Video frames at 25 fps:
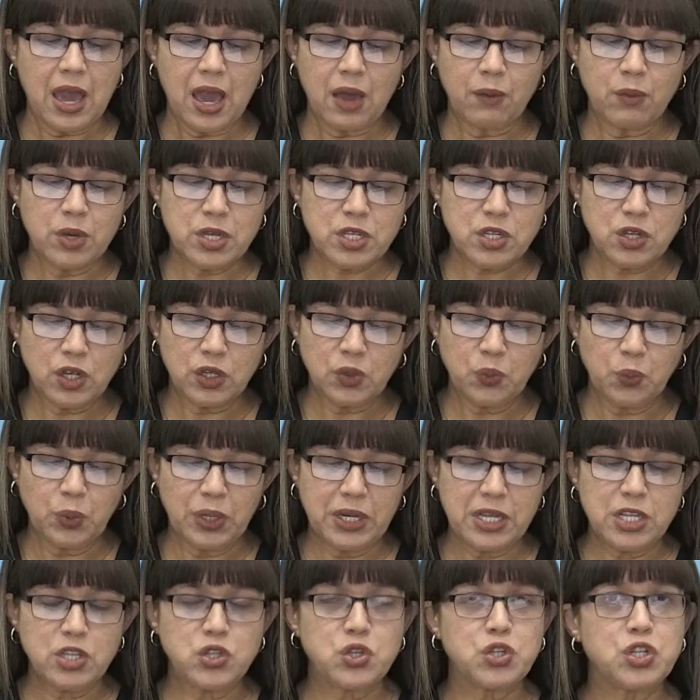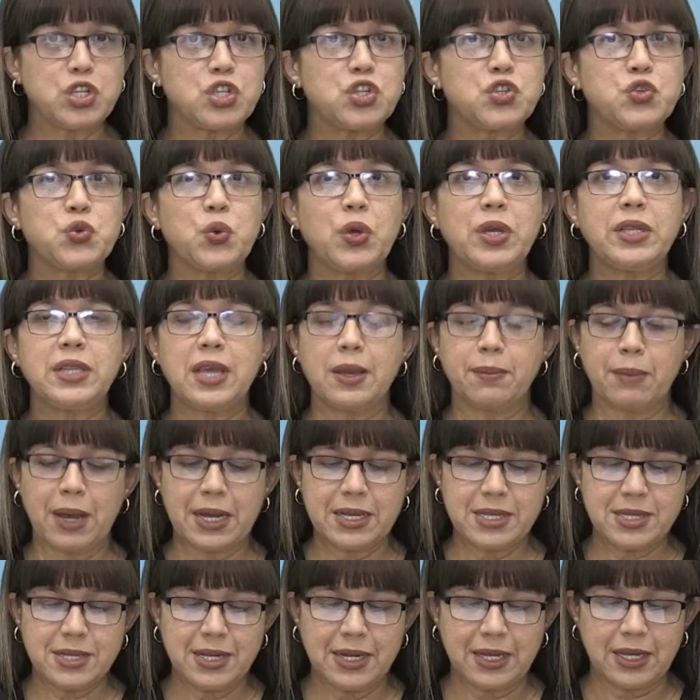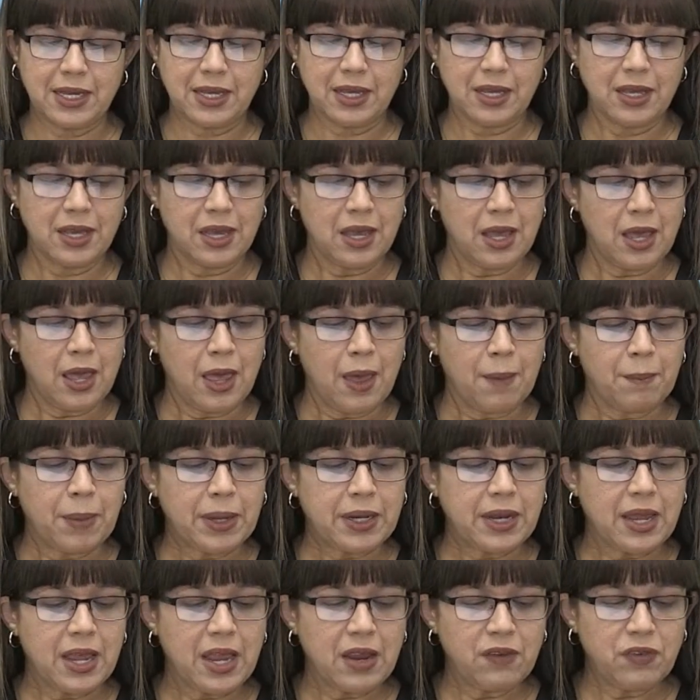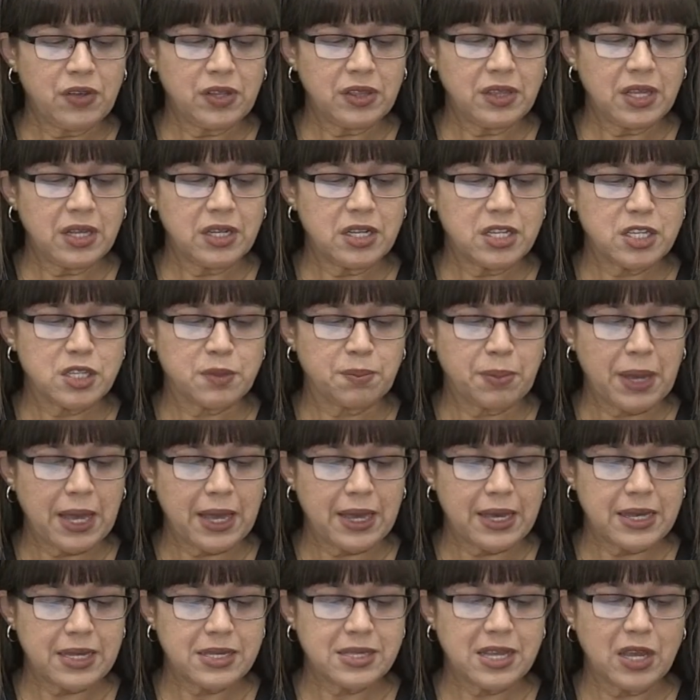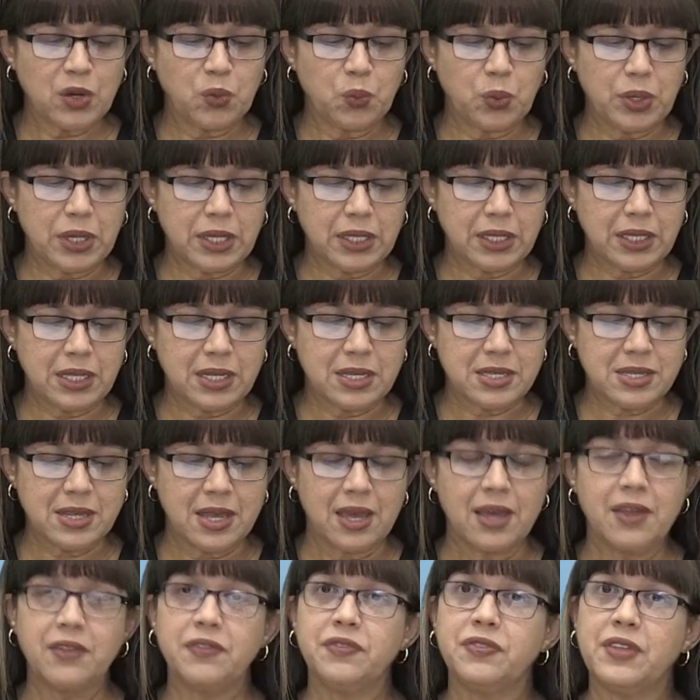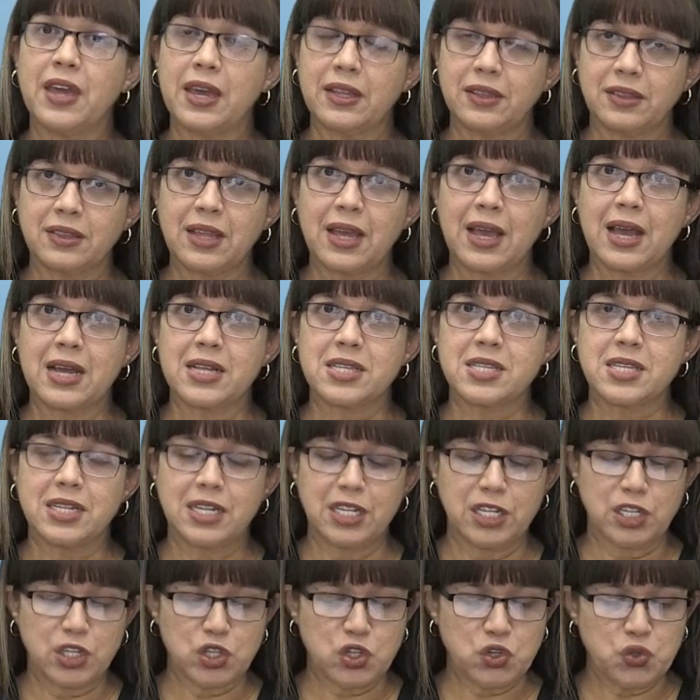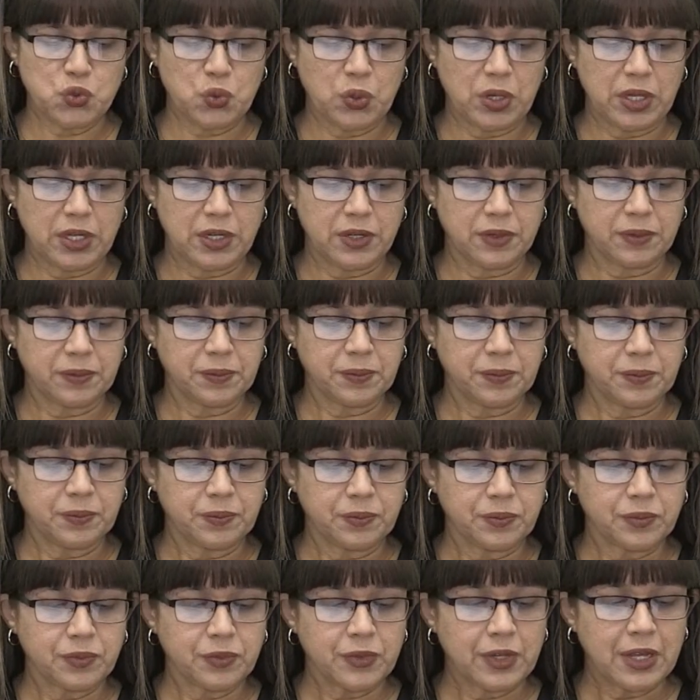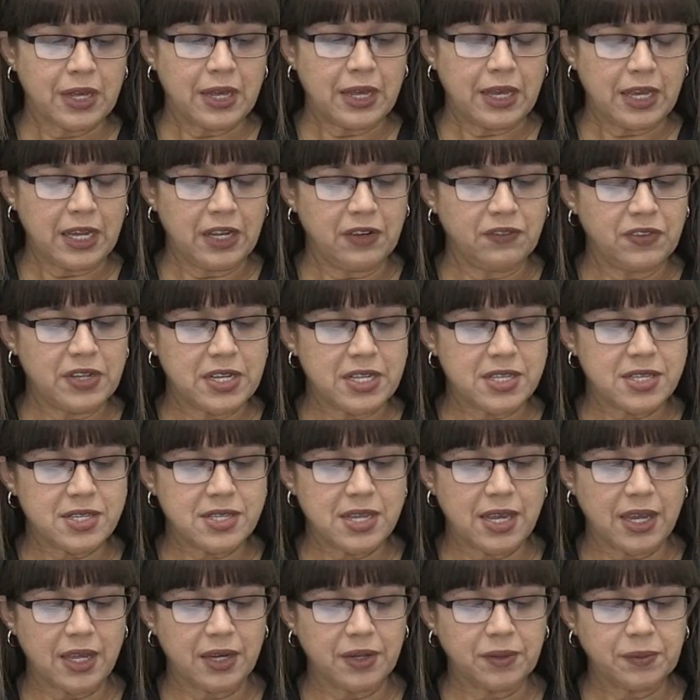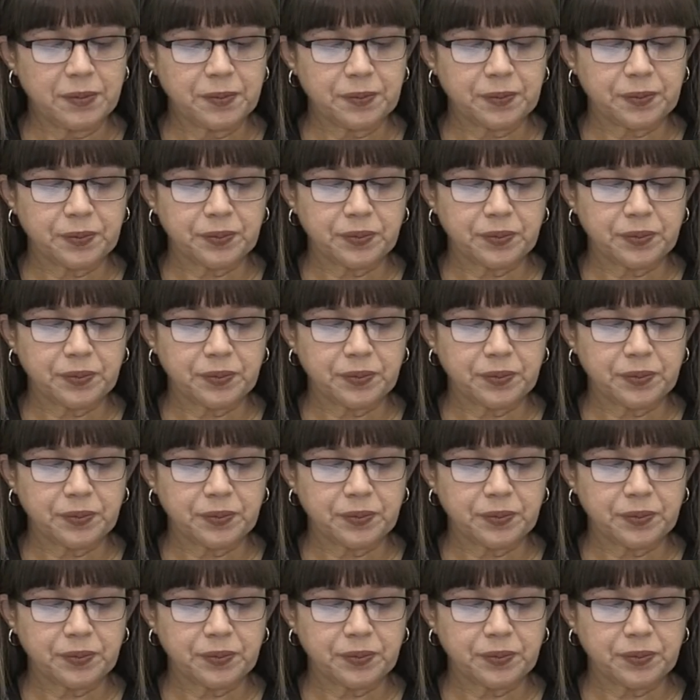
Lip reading: and was not willing to destroy them utterly, but everything despised and worthless, that they utterly destroyed." In verse 10,